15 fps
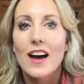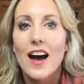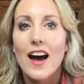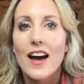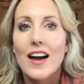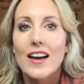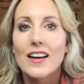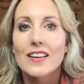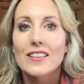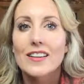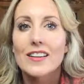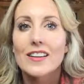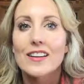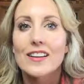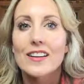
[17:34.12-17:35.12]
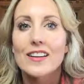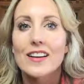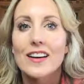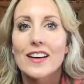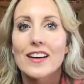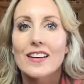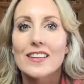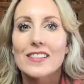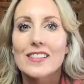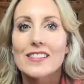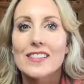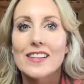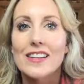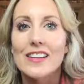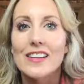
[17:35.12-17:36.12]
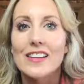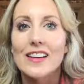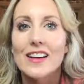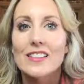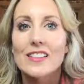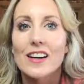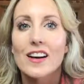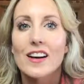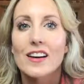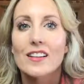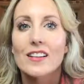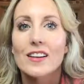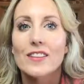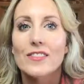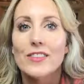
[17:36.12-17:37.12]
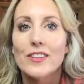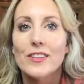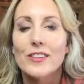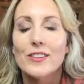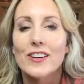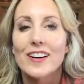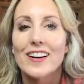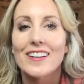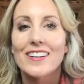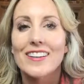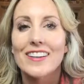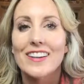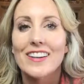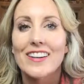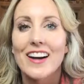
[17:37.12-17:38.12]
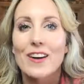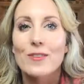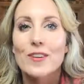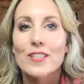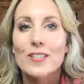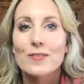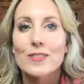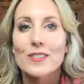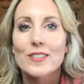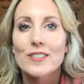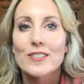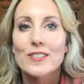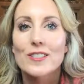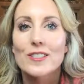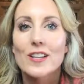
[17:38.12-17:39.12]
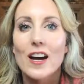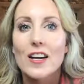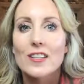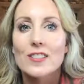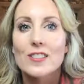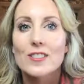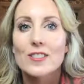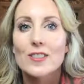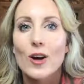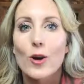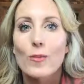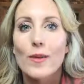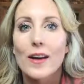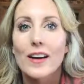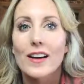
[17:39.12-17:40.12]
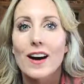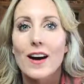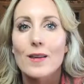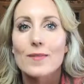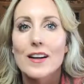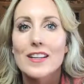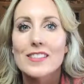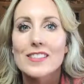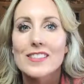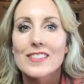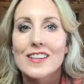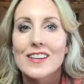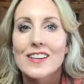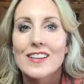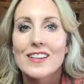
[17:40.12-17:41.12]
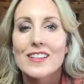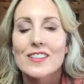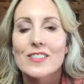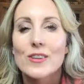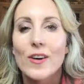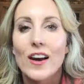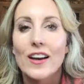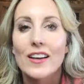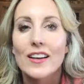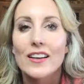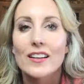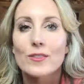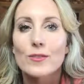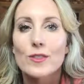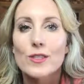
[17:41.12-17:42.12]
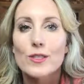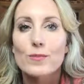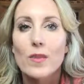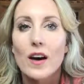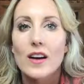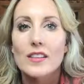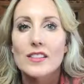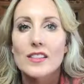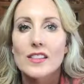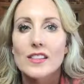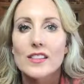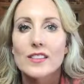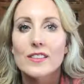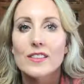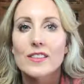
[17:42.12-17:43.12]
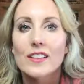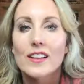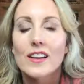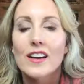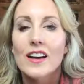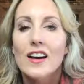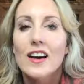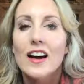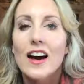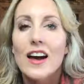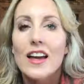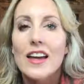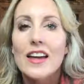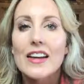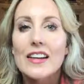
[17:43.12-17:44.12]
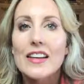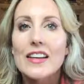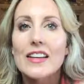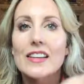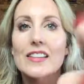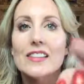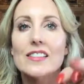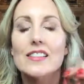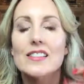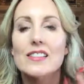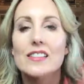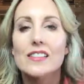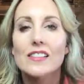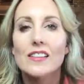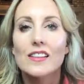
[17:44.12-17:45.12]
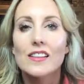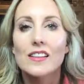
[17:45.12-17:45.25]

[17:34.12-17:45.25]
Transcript: I see a ton of you on here. I wish it would just show me comments so I can respond to you. It is,